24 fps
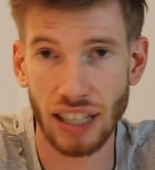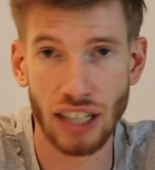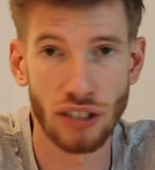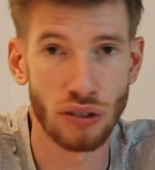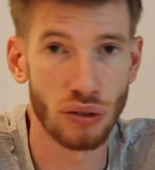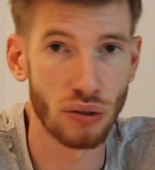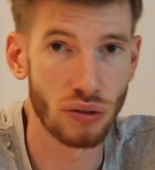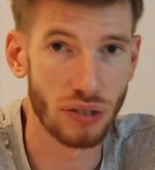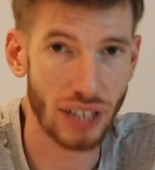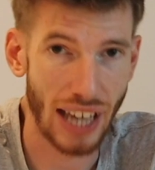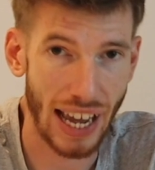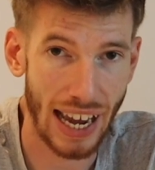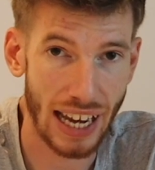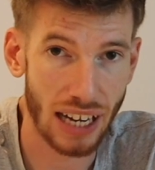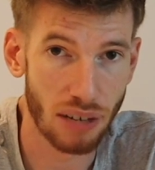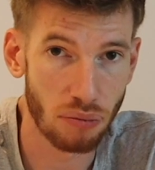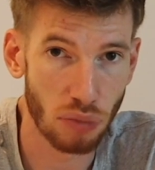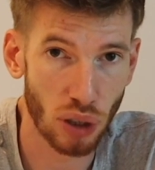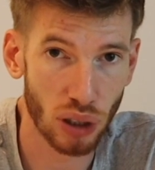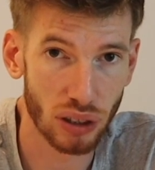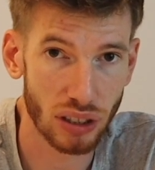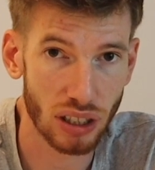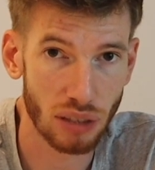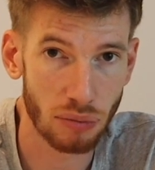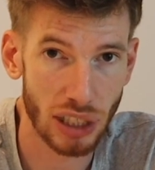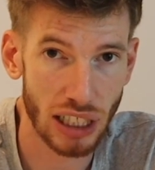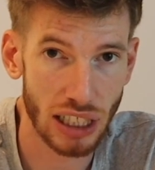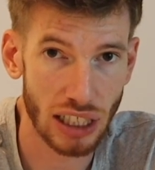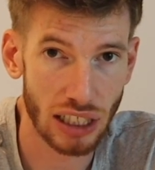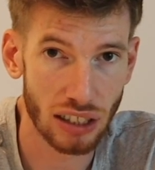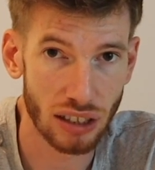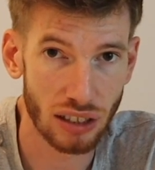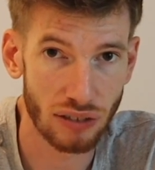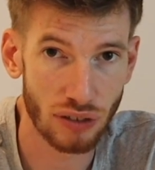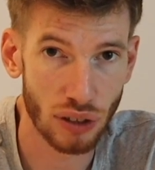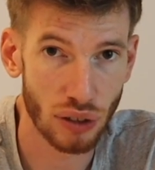They do 10 multi-mini
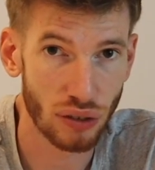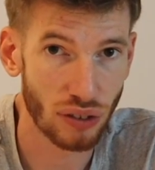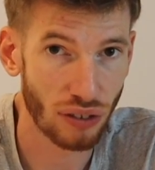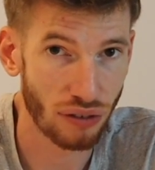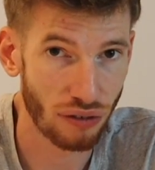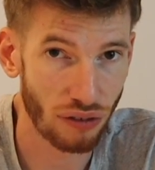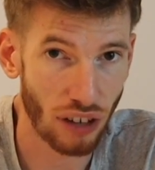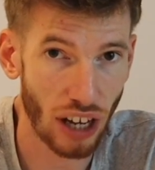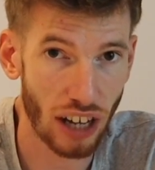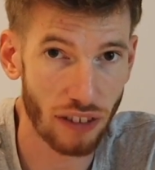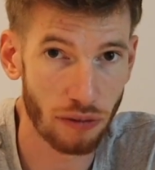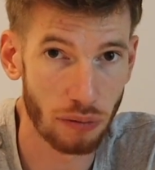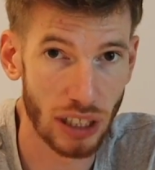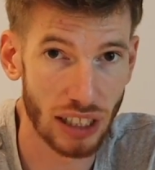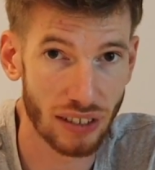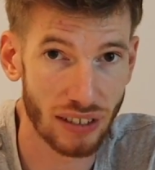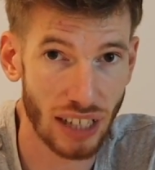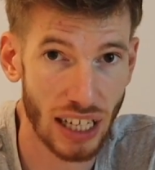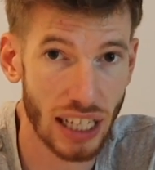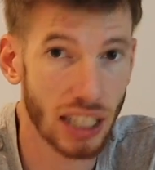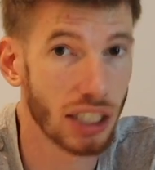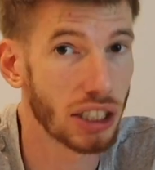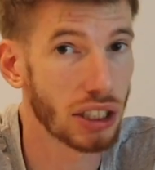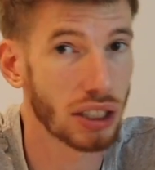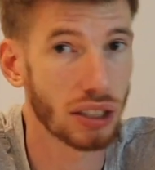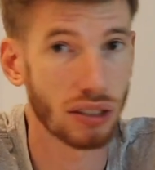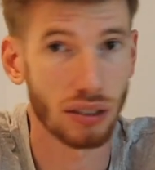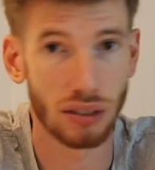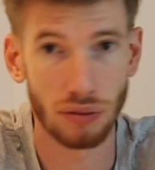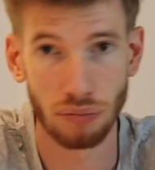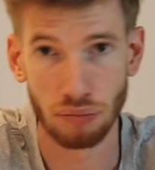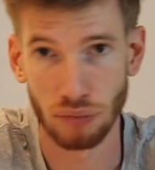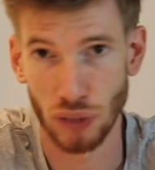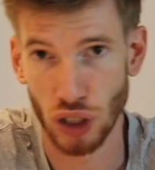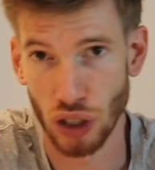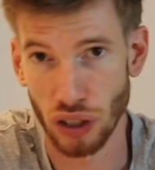interviews of 5 minutes each.
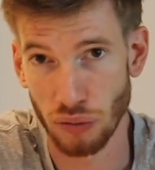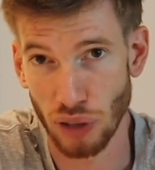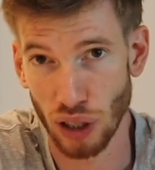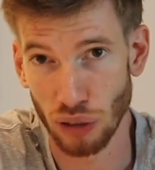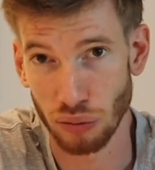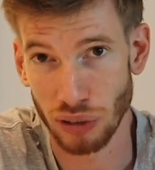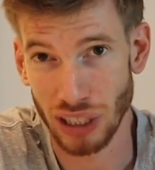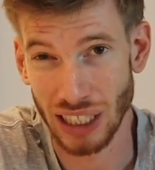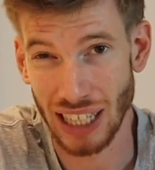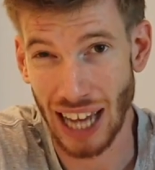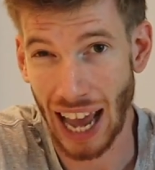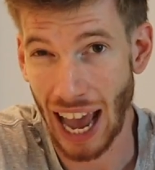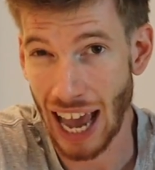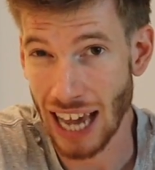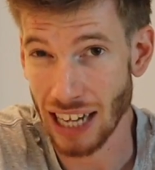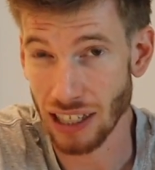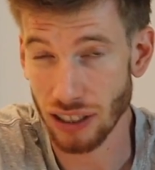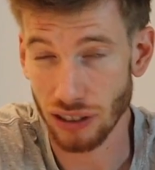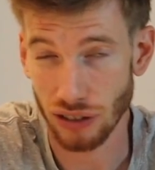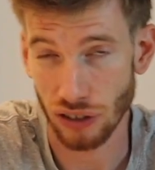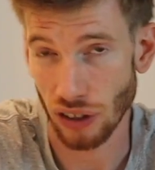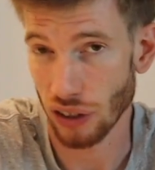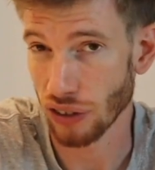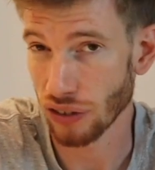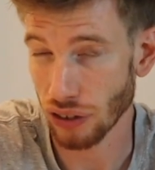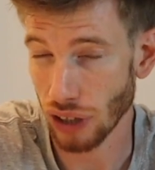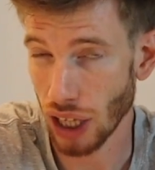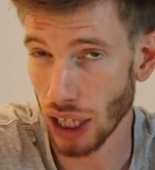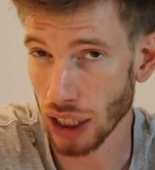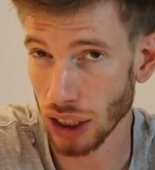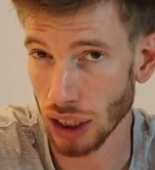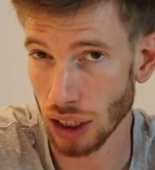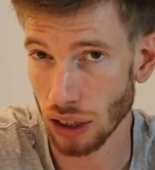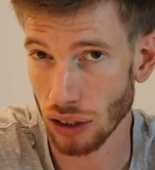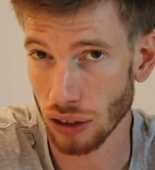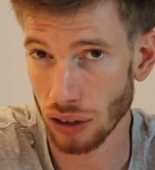UniMelb did 8, so
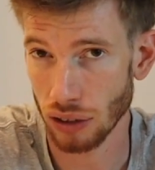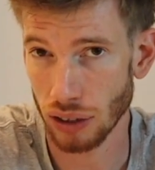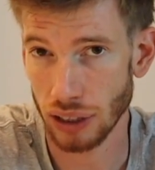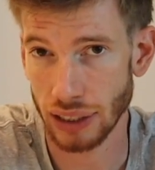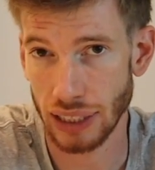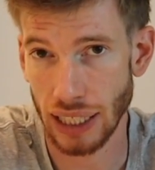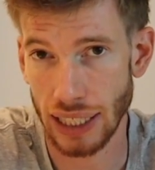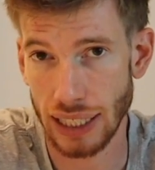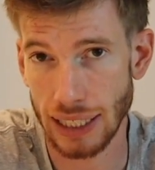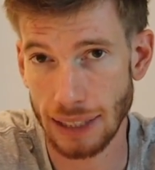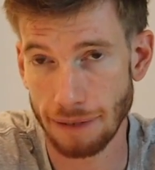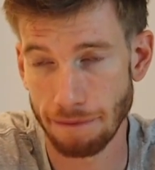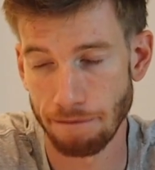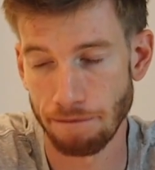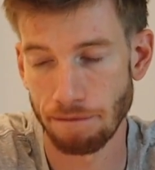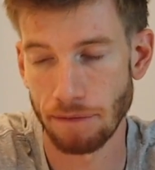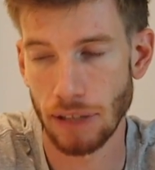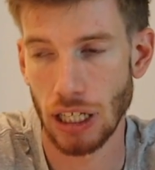slightly longer at Deakin.